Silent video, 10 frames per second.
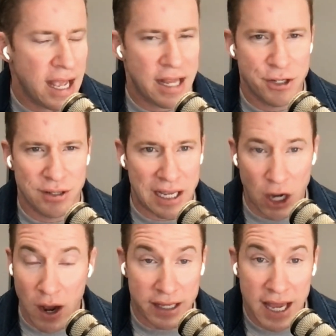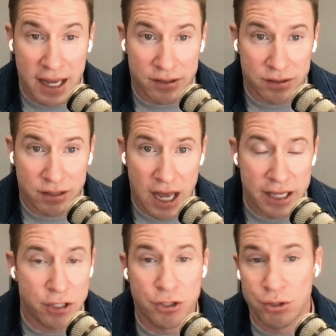And you're like, oh, I can't. I
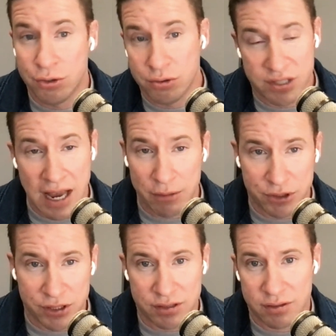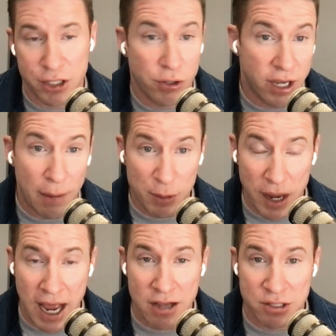could do sandwiches. You could come to
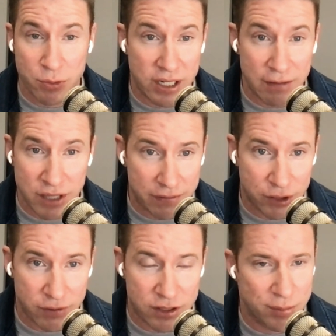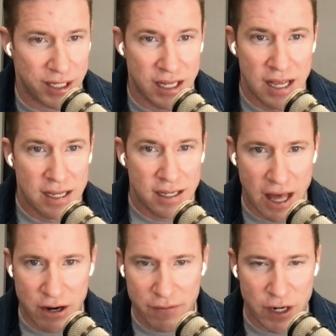my house and we can have leftovers, but
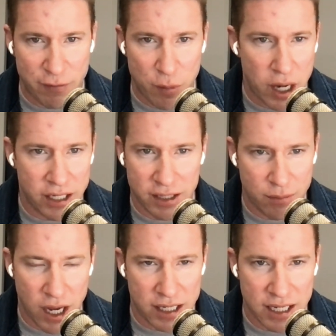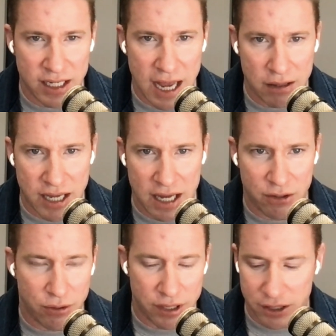I don't have enough money in my eating out
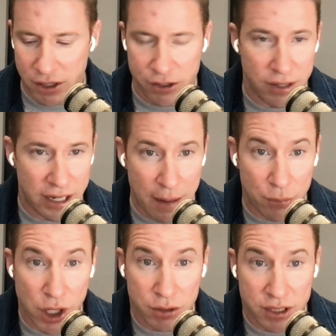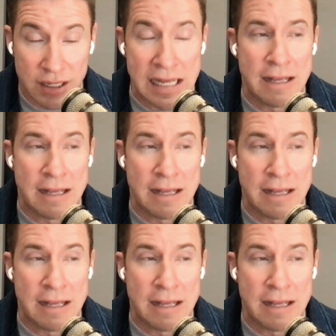category. You're like, I'm broke.